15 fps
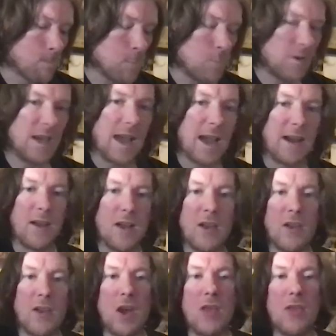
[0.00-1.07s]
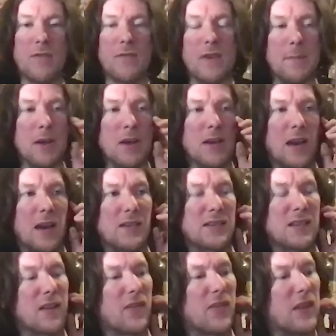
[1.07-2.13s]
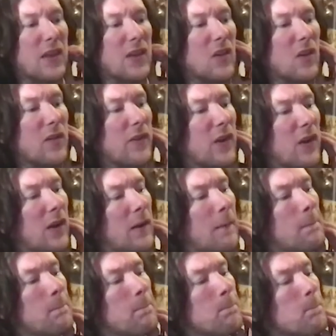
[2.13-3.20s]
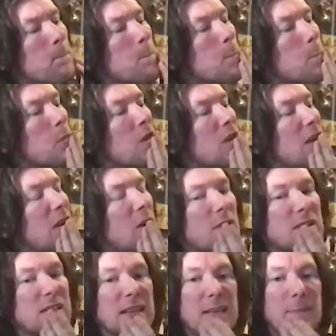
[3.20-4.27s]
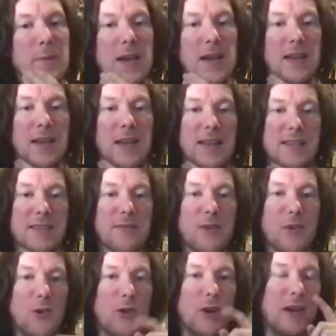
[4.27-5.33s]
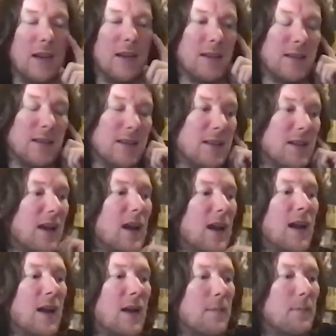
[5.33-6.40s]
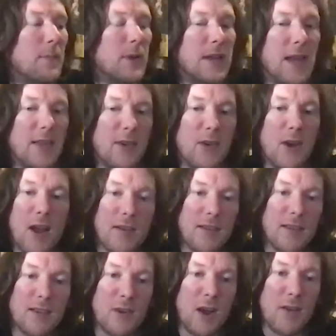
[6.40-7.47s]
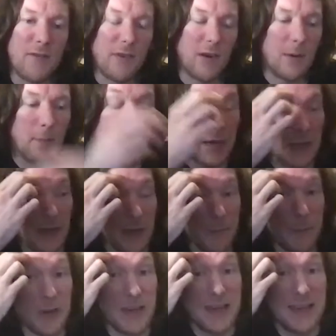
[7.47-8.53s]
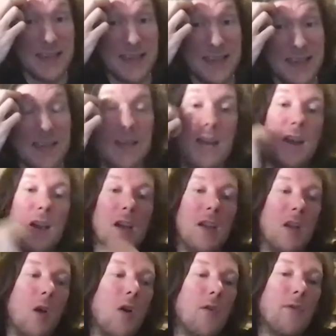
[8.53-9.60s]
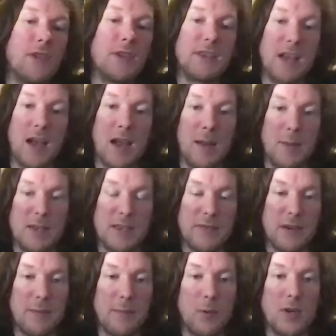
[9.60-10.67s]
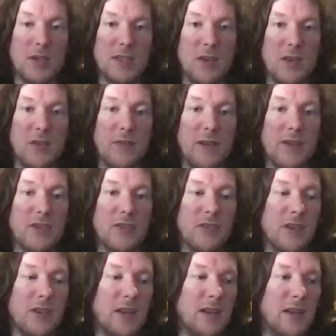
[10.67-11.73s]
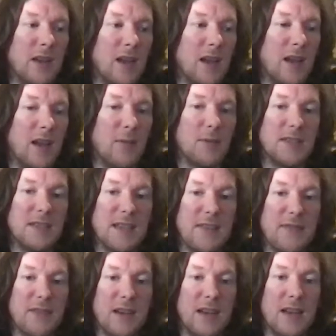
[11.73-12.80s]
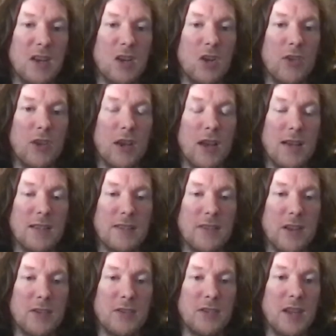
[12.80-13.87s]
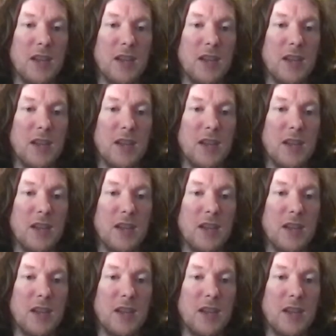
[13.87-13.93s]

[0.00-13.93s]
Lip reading: Yeah, and other female characters I can think of are, obviously Bianca Castafiore. But yeah, there aren't very many. But it is, of the time, it's a very boys' own adventure, and it was definitely along the lines of those.